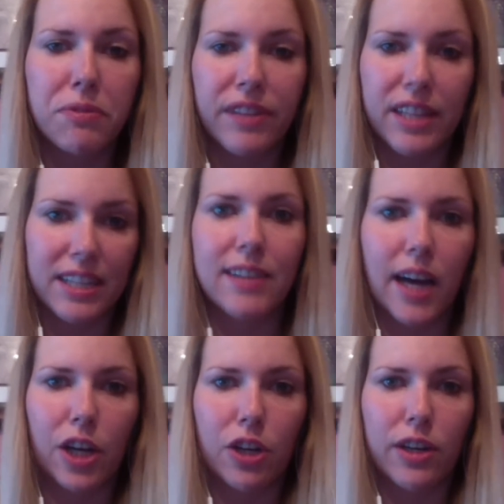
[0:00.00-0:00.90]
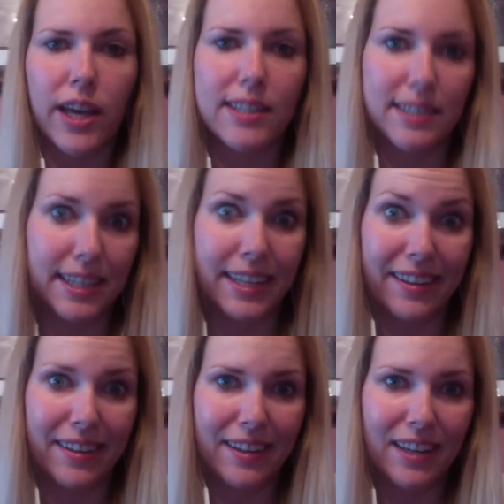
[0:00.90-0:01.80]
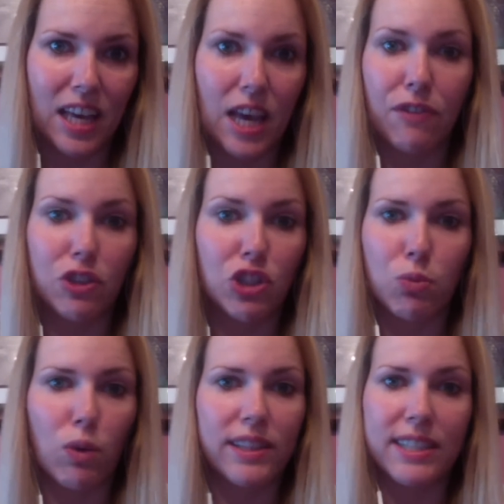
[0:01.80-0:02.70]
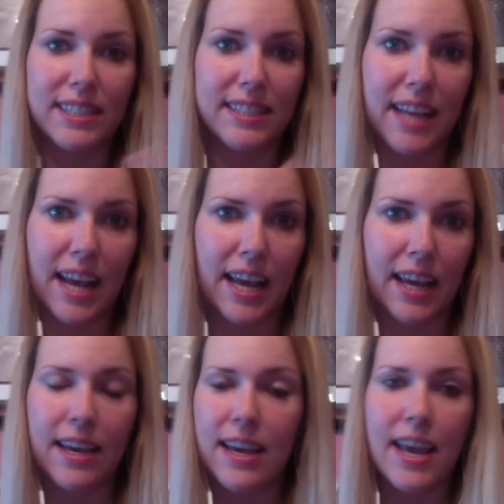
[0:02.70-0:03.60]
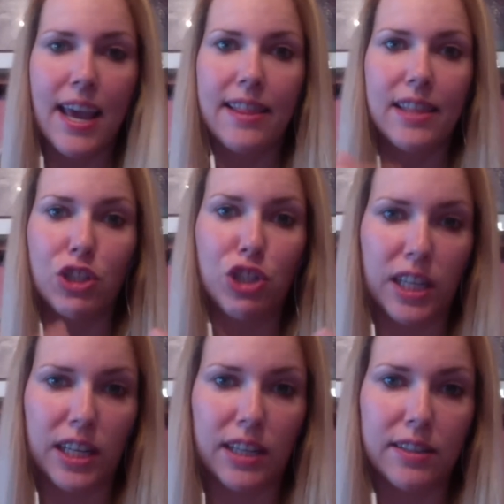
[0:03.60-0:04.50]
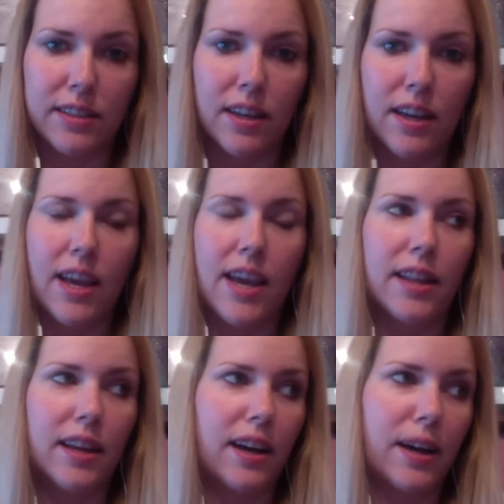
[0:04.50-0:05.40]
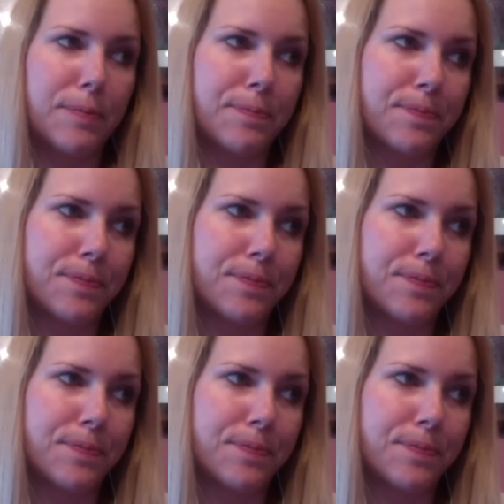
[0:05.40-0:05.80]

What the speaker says: for the entire quesadilla. If you just want the steak, the cheese, and the